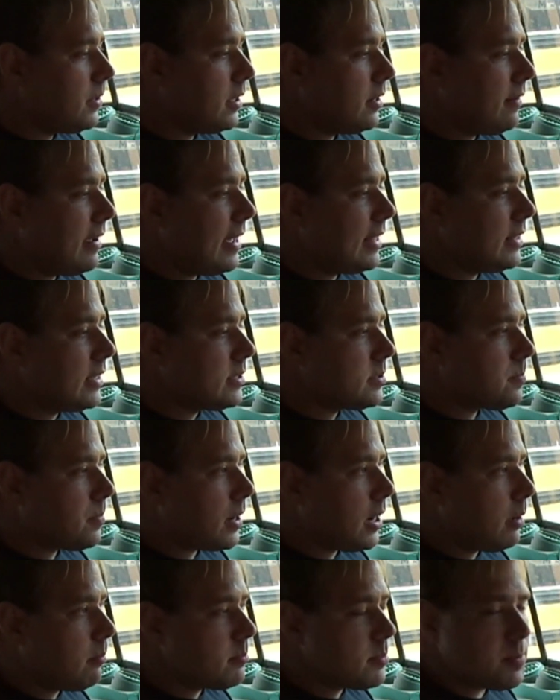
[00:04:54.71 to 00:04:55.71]
that have had these
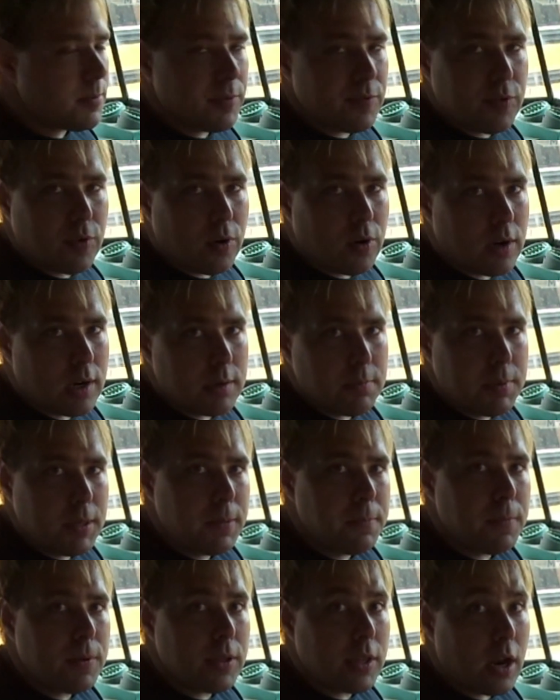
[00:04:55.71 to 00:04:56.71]
problems before and
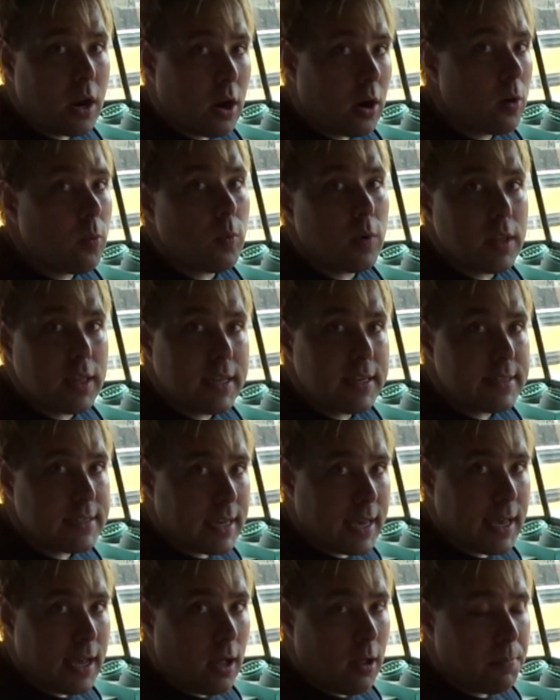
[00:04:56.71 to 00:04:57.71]
people that are willing to
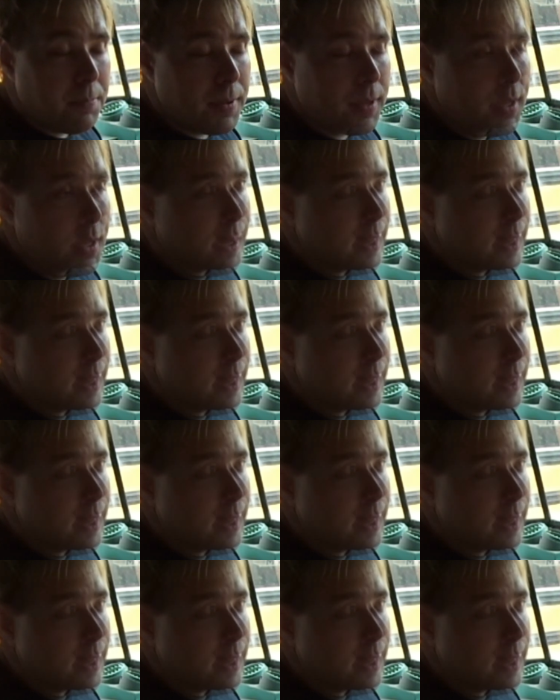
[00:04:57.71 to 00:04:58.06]
help.